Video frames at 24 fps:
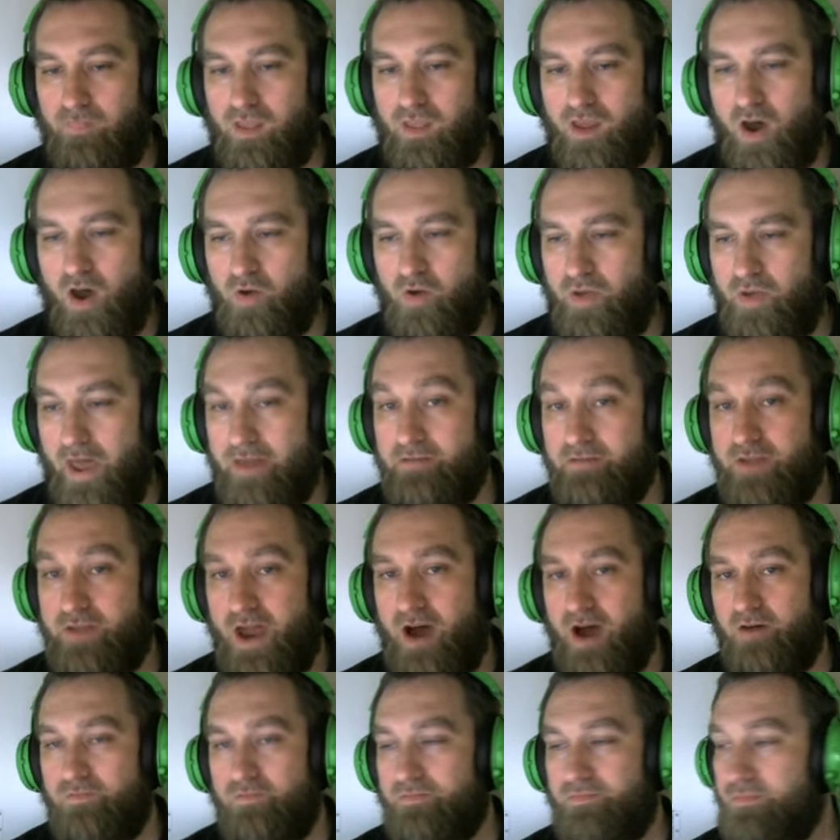Okay,
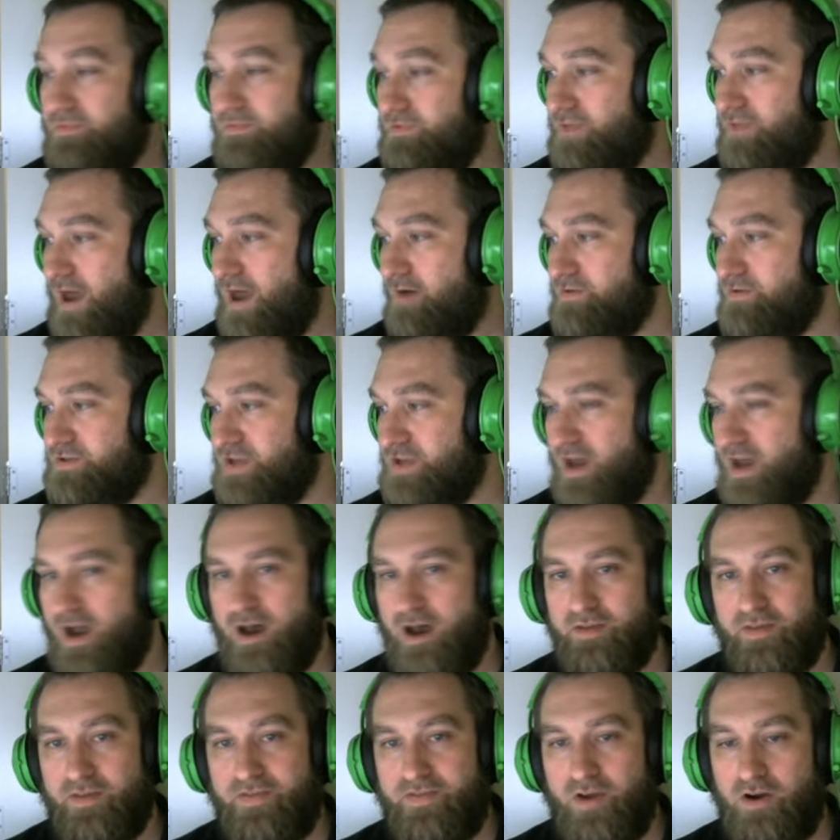now, that was uh,
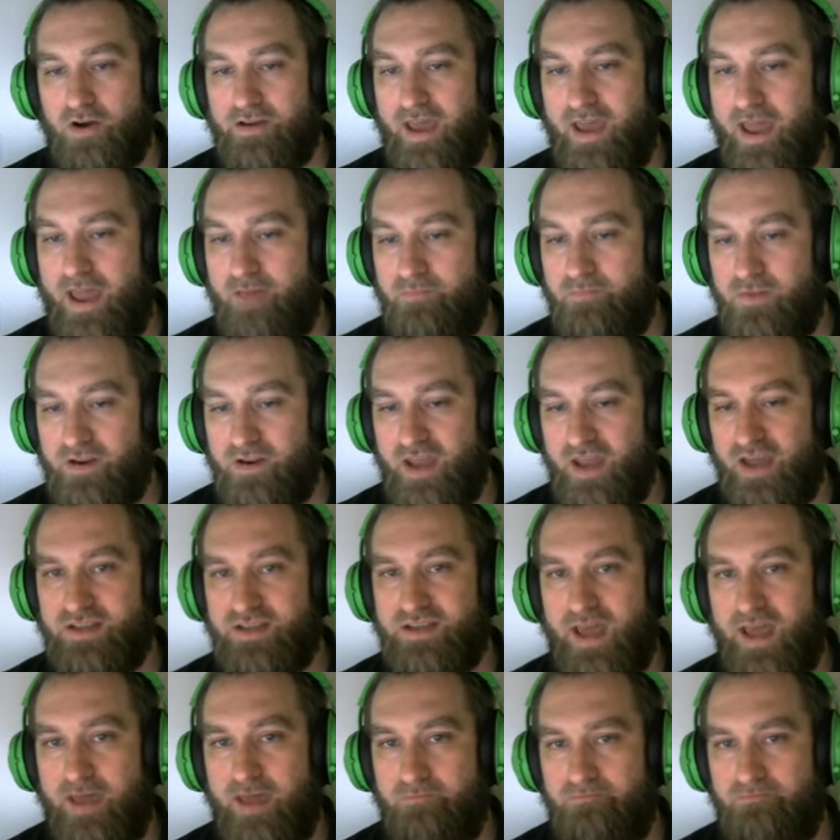the third game. Next
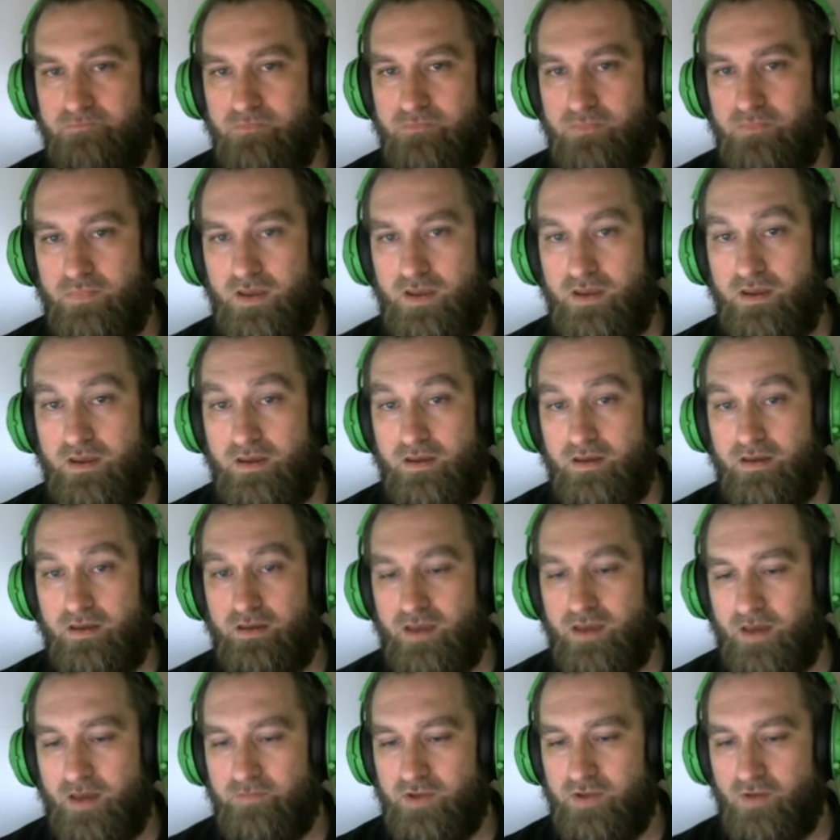game.
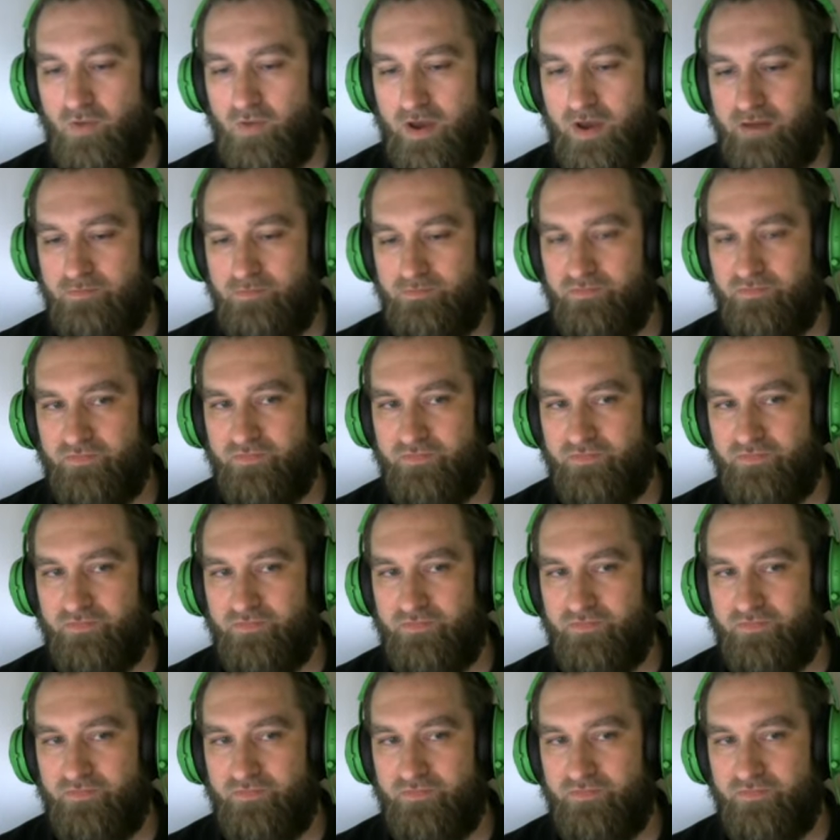Yep, you win.